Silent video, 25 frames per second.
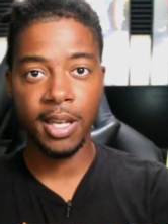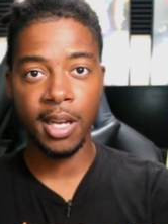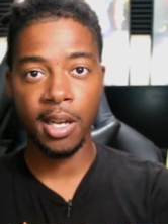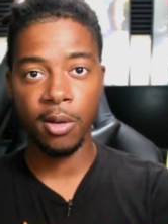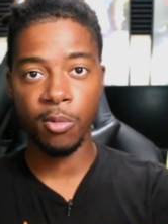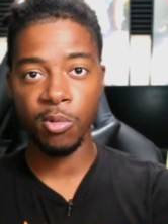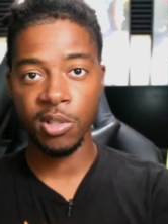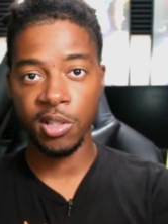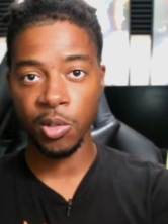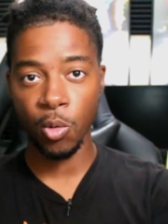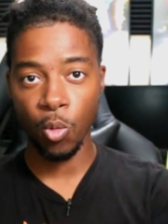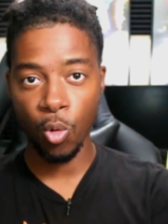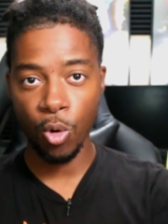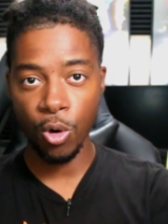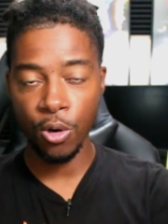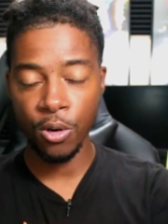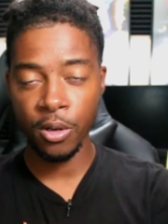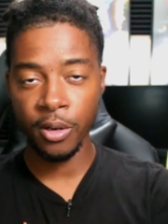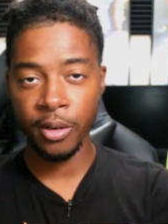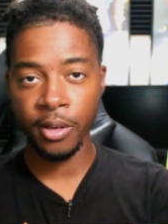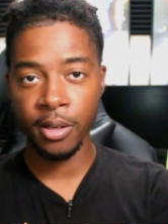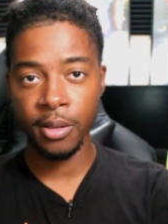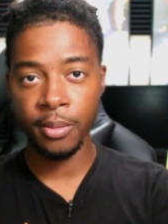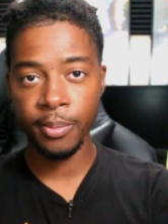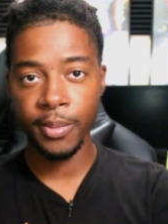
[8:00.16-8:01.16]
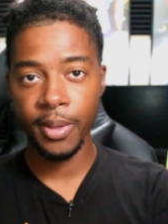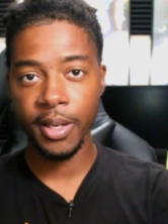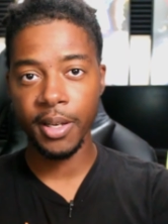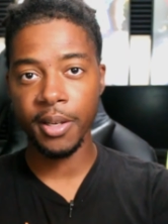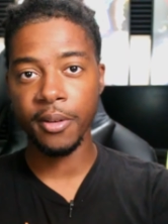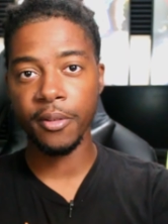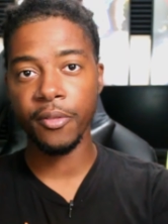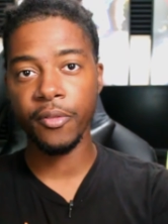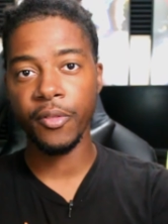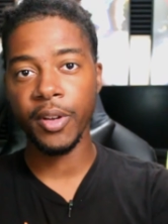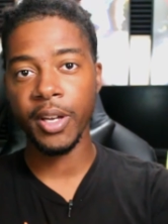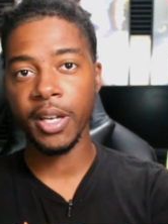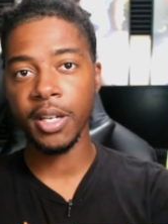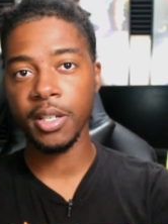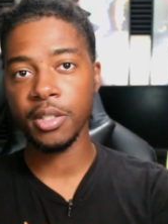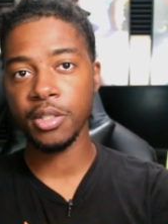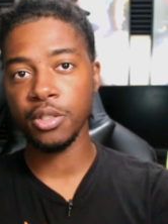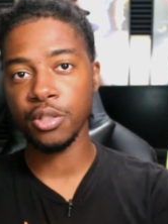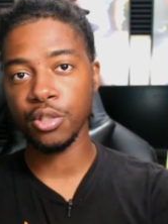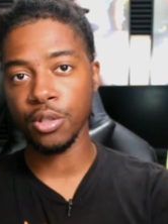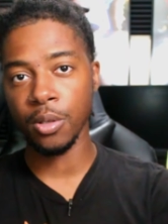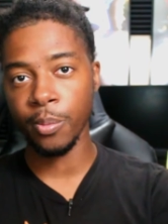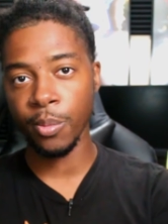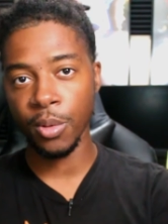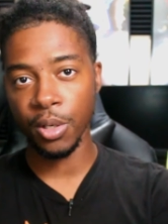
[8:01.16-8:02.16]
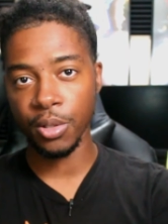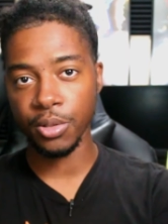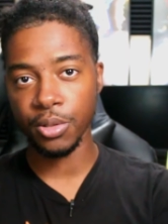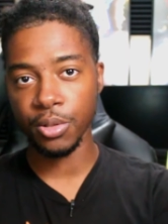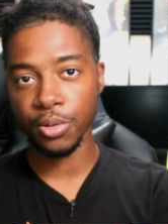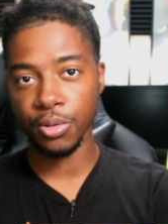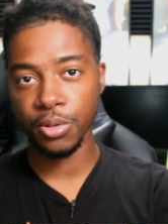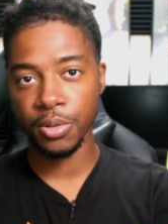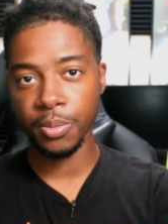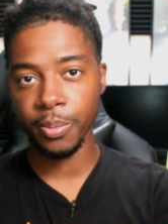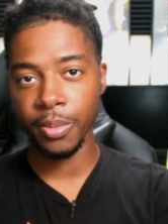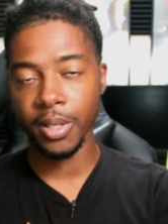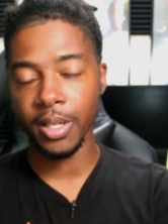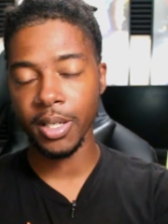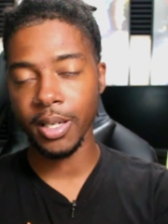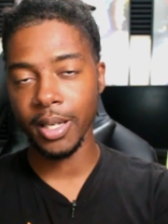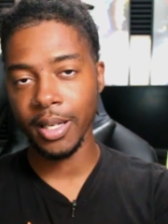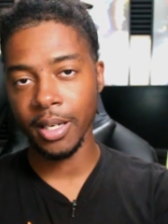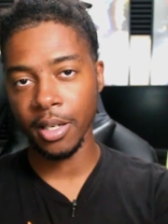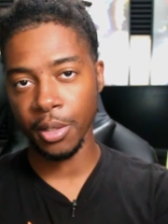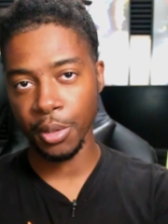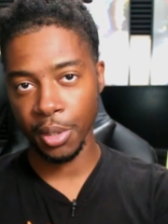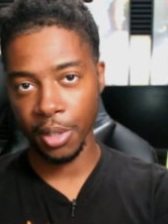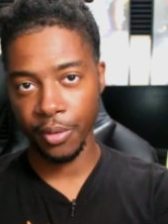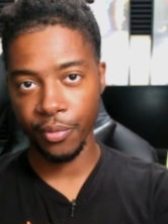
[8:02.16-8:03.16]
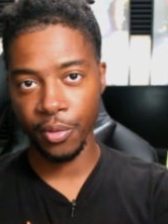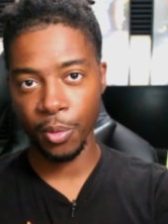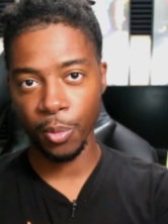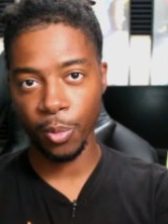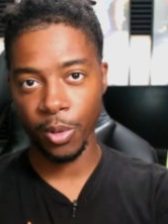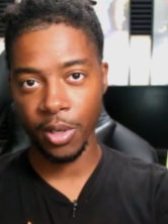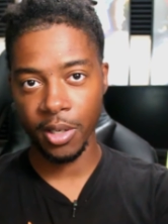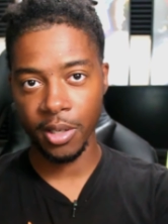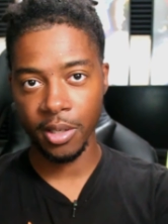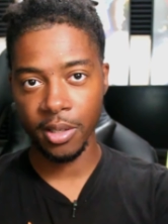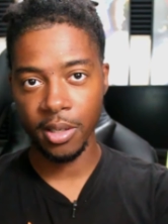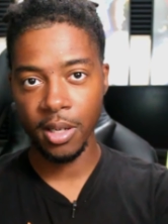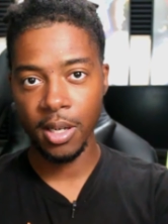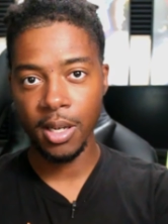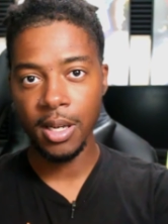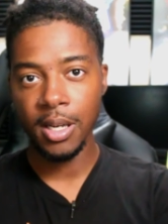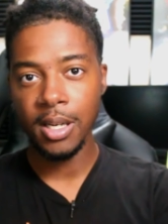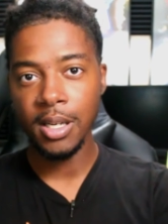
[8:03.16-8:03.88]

like with the water, it affects your muscles, but in a different way.